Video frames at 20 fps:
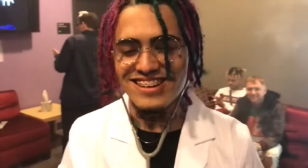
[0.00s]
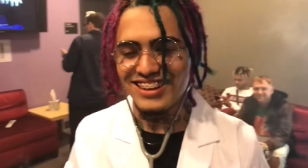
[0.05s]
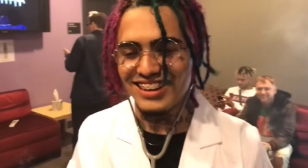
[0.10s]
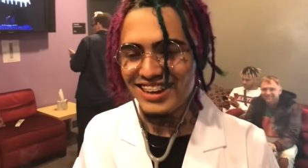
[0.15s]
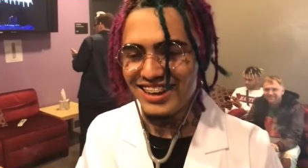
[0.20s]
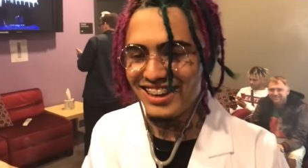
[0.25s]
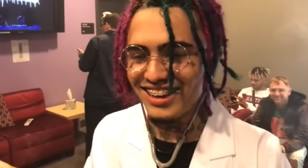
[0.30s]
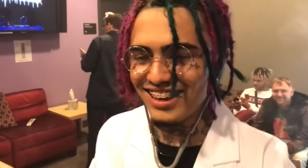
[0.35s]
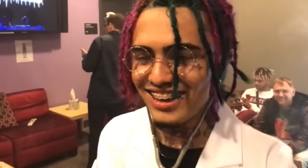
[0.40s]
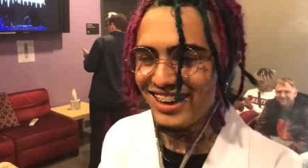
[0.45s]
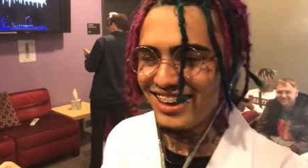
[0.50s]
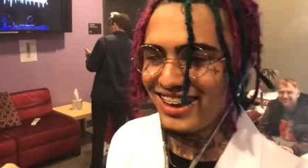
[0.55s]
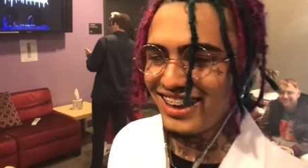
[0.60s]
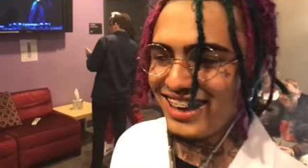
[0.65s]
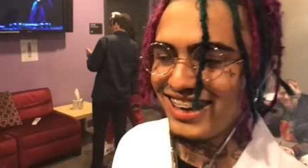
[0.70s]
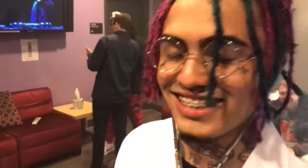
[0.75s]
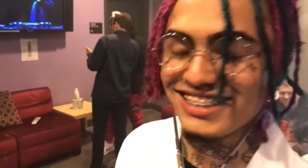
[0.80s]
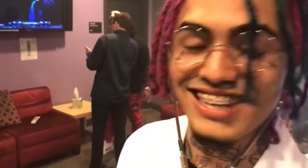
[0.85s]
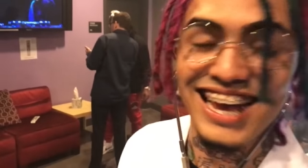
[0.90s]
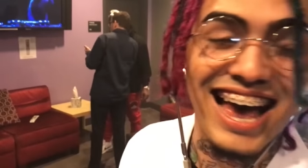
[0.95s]
I
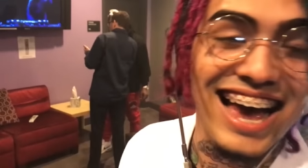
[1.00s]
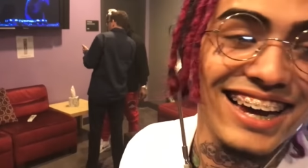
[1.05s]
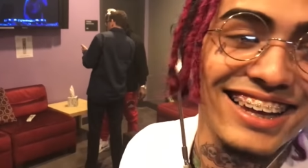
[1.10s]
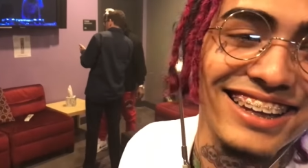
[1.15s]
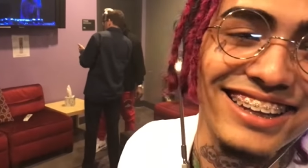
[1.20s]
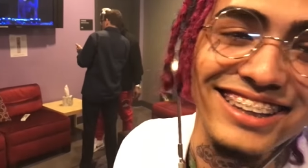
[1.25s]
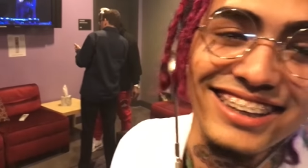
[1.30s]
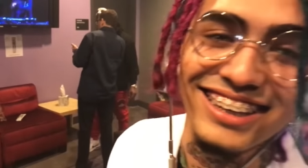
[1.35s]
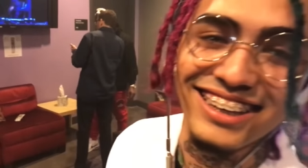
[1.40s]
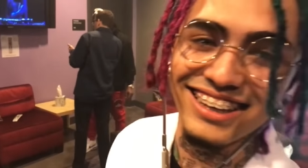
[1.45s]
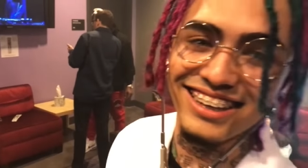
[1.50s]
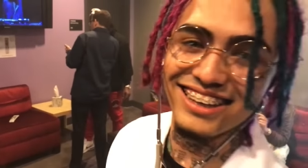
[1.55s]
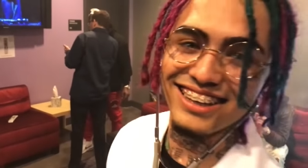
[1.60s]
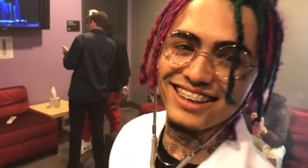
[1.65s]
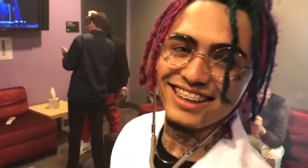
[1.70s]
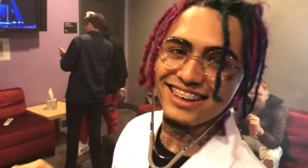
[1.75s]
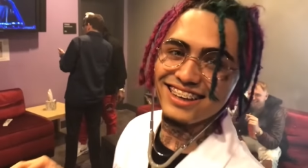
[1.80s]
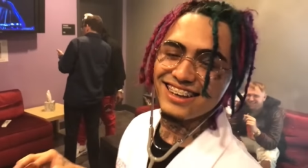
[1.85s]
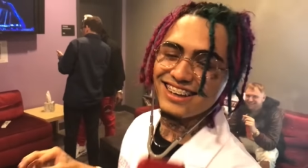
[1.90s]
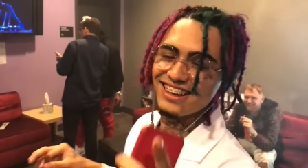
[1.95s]
think. Exactly. That's
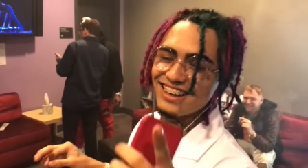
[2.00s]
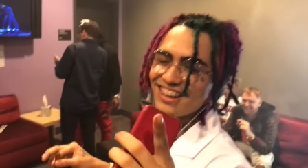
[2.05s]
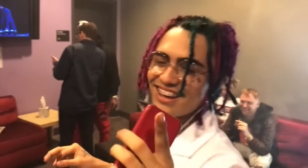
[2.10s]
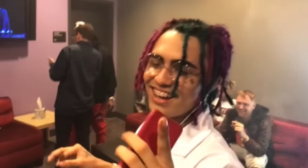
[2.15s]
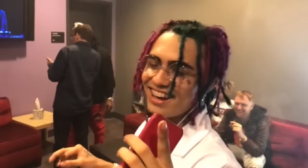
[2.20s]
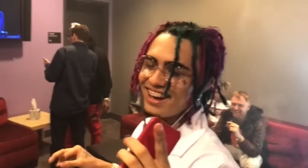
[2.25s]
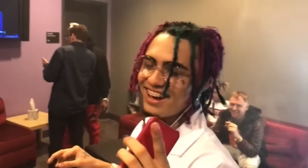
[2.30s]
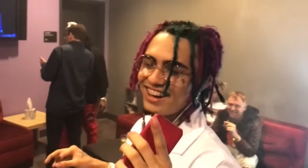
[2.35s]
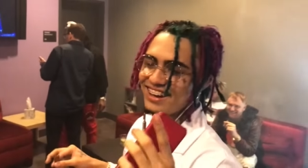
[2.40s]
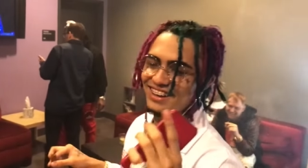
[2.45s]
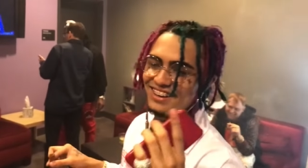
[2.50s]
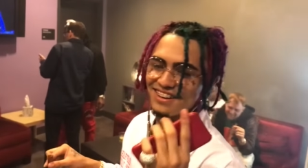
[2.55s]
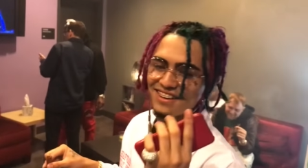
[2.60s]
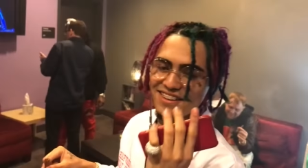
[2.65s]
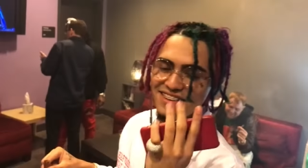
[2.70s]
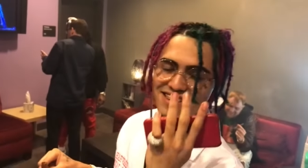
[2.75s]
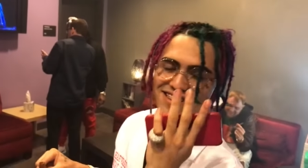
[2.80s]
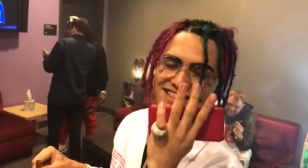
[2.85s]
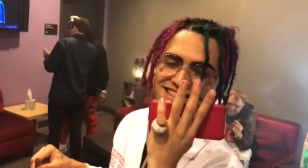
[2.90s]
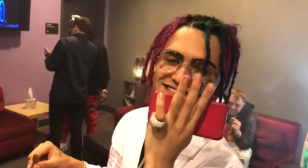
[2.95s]
crazy. Hey.
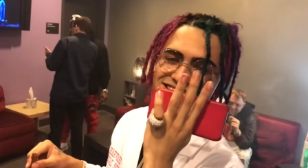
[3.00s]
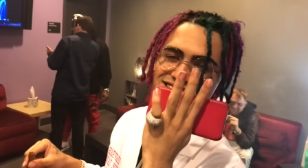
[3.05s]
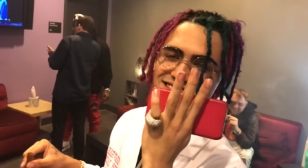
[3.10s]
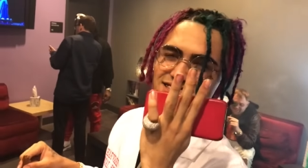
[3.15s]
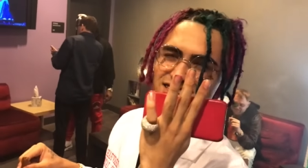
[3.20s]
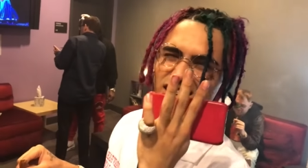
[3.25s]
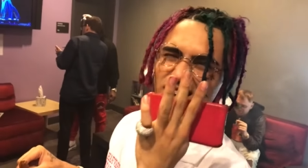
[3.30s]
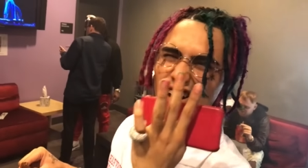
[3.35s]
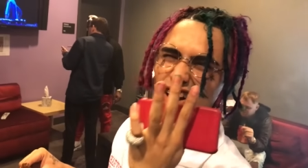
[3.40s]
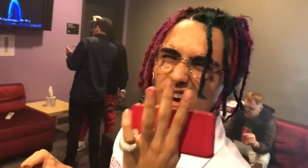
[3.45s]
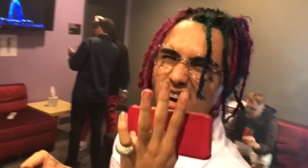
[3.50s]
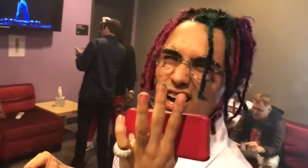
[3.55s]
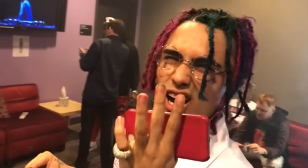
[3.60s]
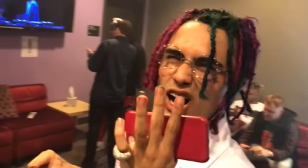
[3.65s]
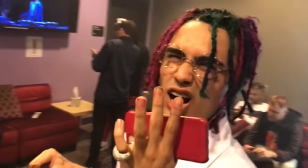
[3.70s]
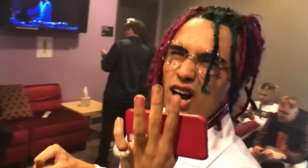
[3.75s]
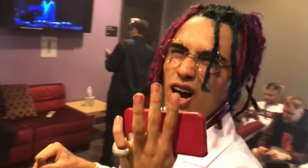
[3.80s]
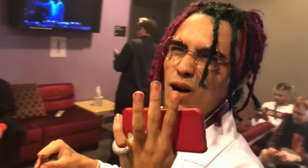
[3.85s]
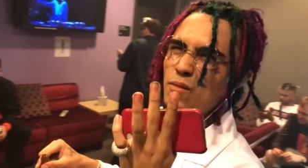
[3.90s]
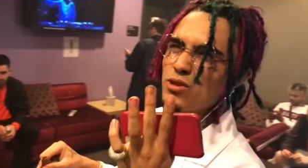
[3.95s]

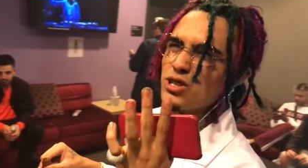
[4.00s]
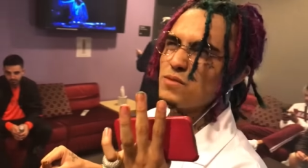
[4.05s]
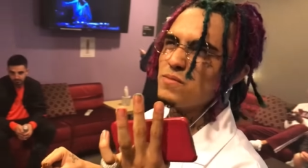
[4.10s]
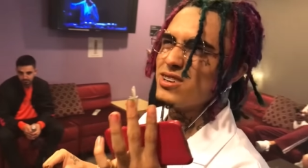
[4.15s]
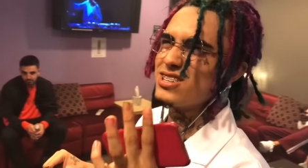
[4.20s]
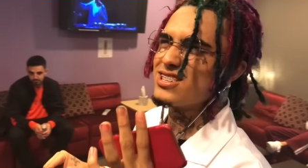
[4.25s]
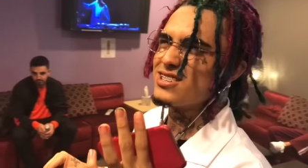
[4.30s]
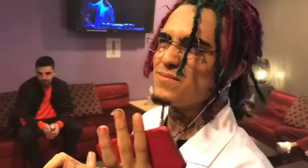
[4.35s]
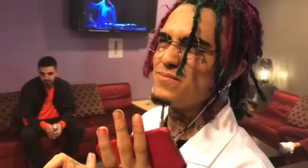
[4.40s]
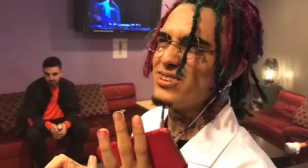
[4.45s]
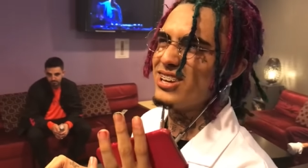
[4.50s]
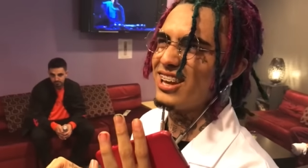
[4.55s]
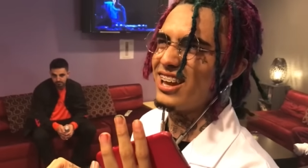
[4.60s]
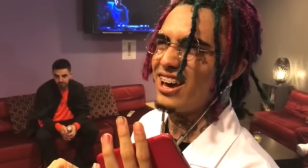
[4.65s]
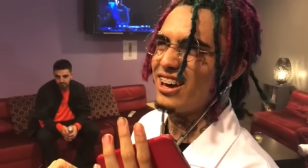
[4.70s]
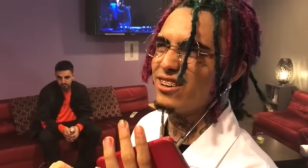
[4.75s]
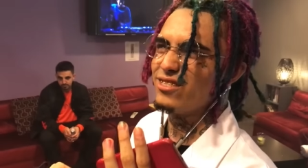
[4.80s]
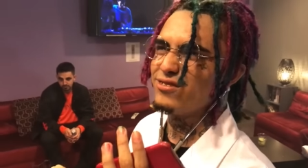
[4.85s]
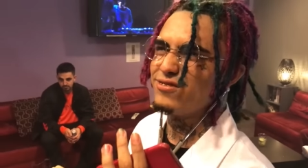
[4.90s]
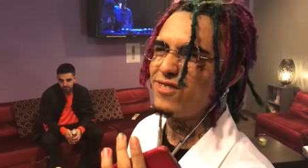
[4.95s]
How much months has it been,
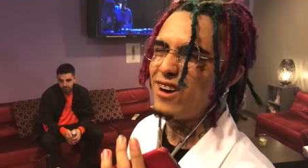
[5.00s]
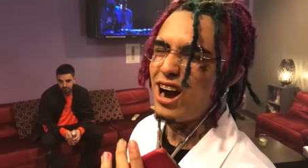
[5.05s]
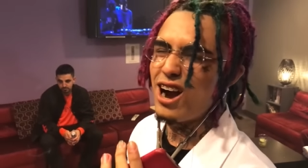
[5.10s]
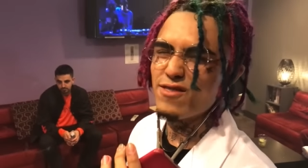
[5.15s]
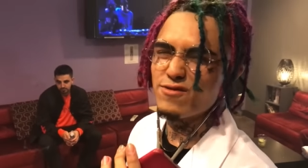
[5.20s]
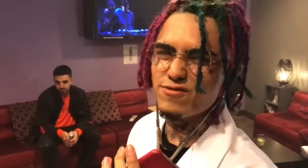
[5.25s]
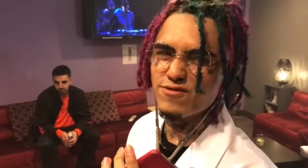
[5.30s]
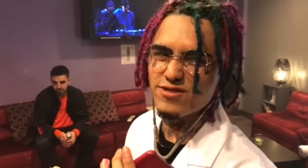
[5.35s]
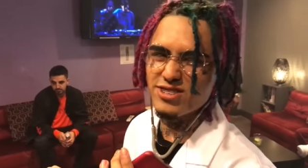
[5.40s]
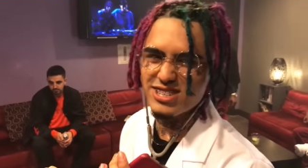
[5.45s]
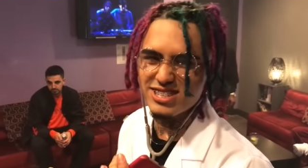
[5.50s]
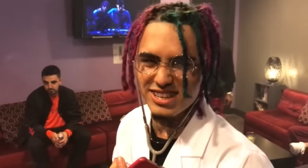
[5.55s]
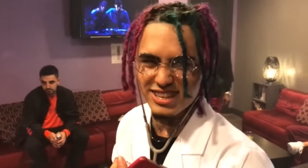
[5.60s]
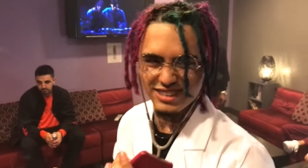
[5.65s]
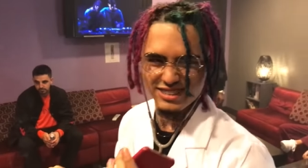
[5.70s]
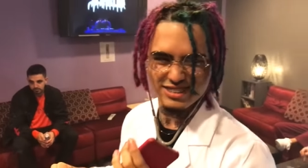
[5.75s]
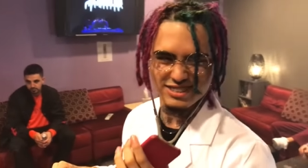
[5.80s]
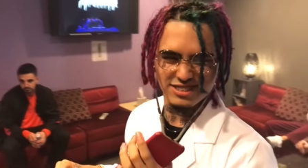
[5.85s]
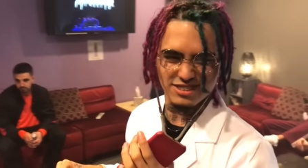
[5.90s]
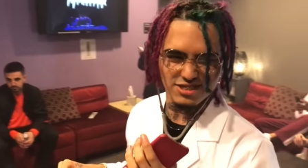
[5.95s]
like 5 or
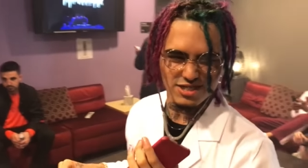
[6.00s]
6?